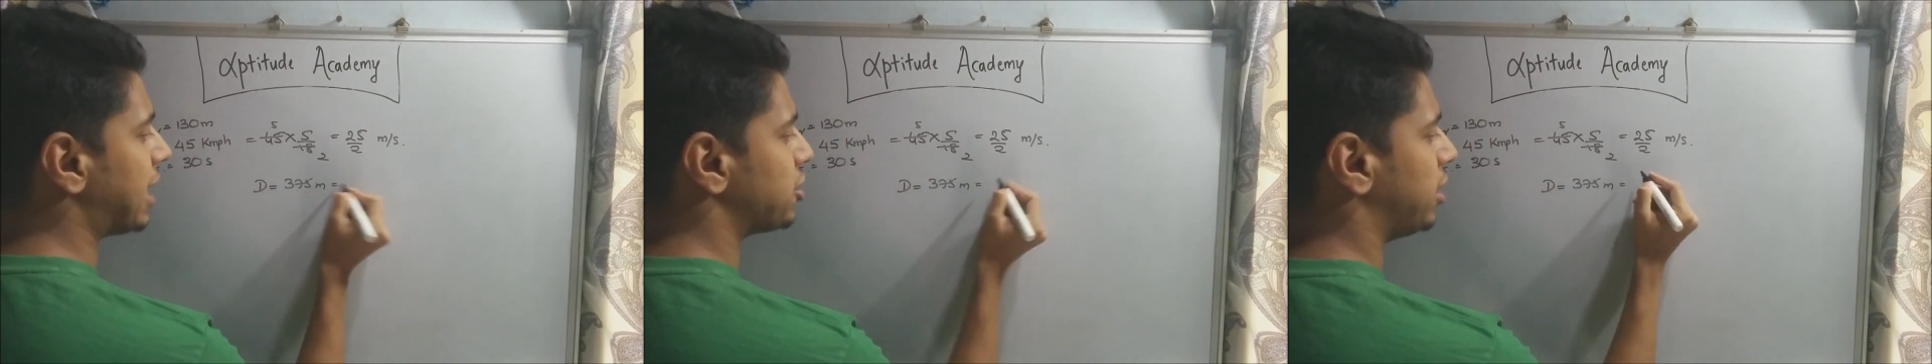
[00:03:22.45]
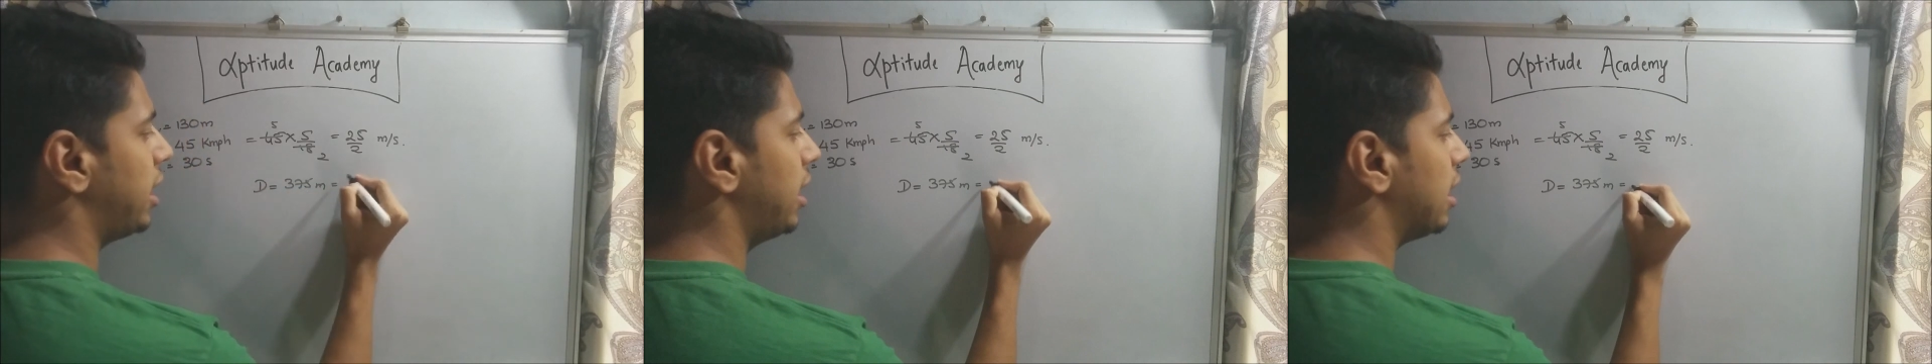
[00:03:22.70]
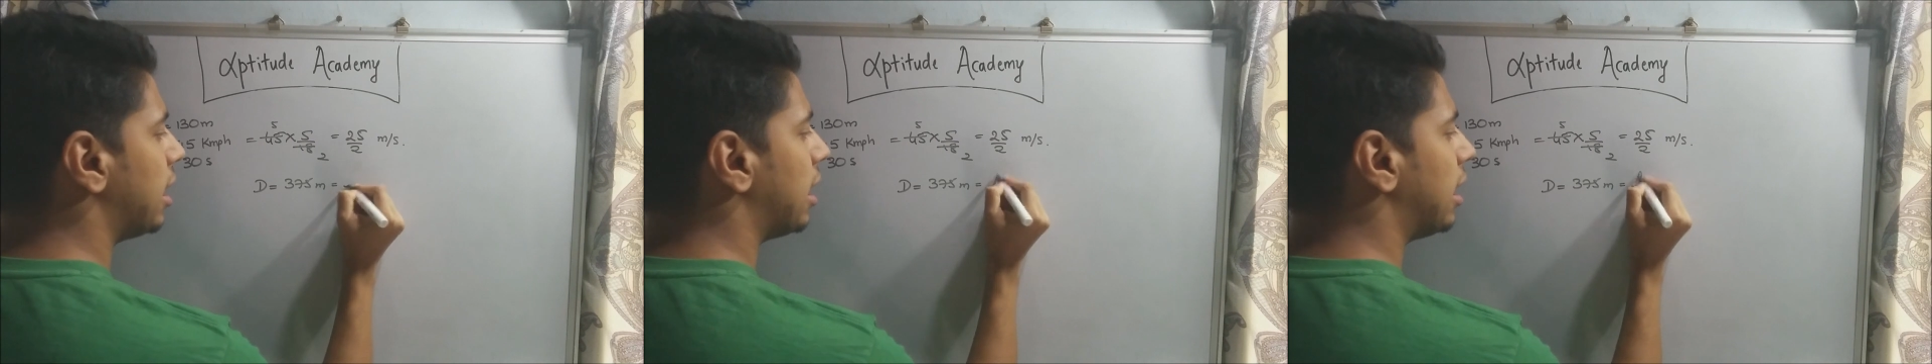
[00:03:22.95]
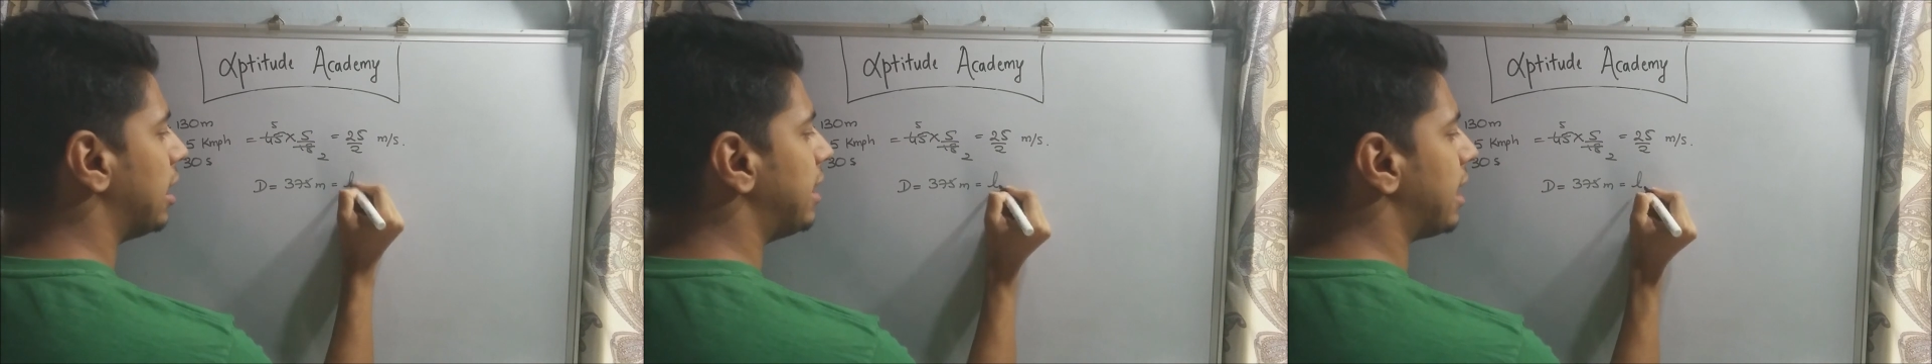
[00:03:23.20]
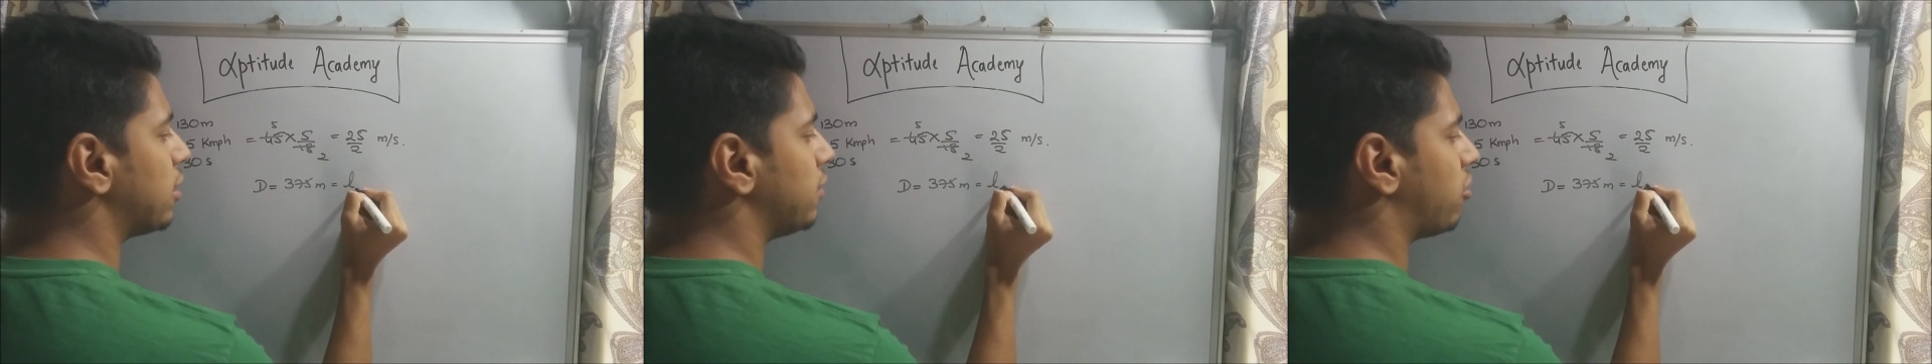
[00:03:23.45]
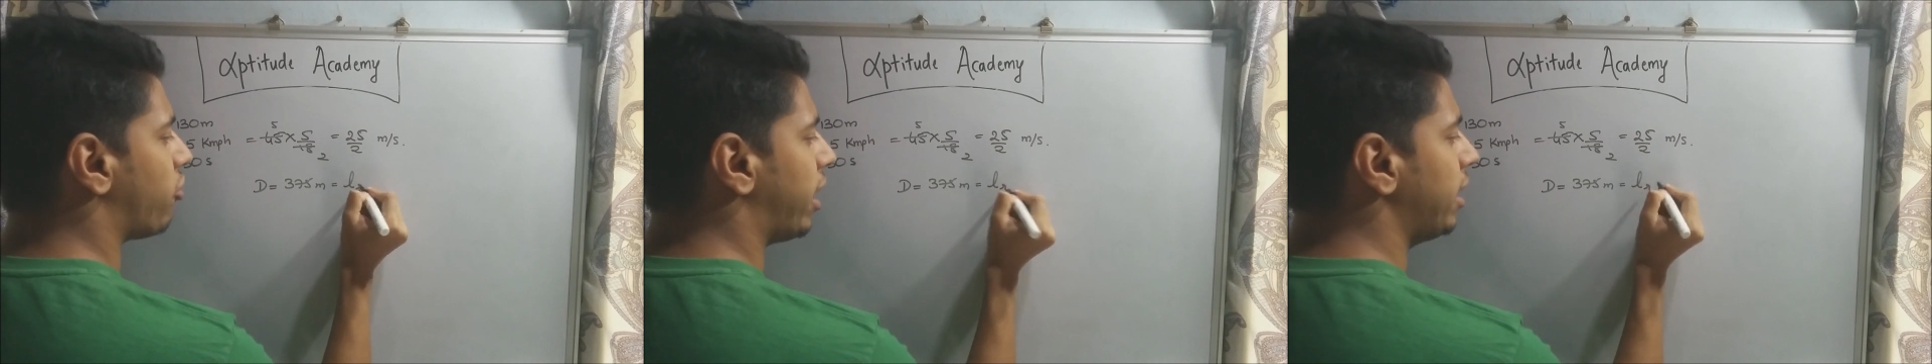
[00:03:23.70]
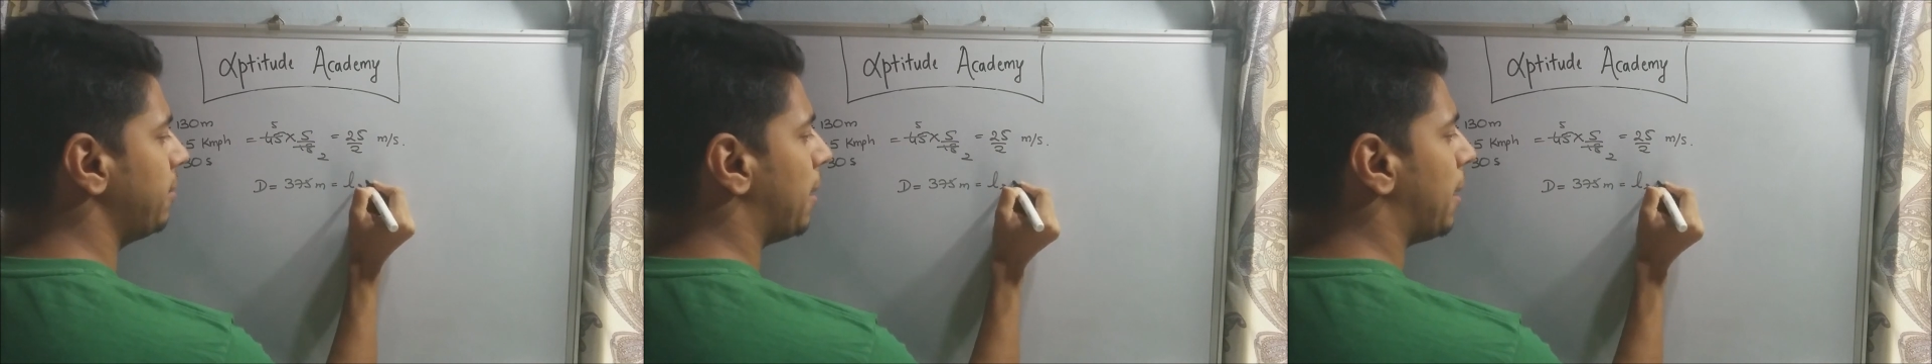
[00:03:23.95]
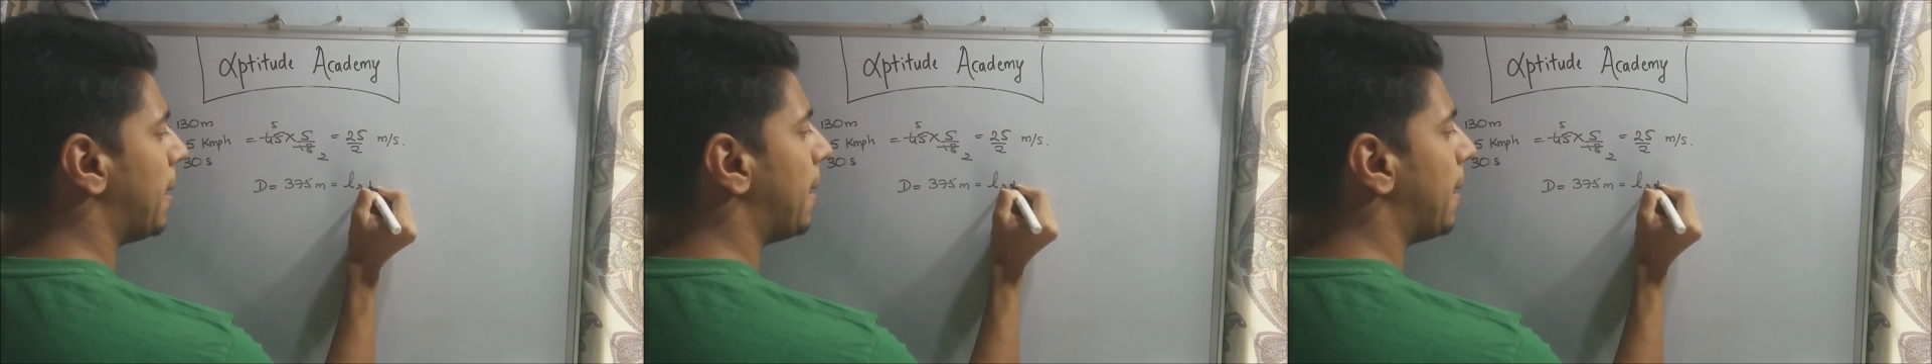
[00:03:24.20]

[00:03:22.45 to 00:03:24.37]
actually length of the train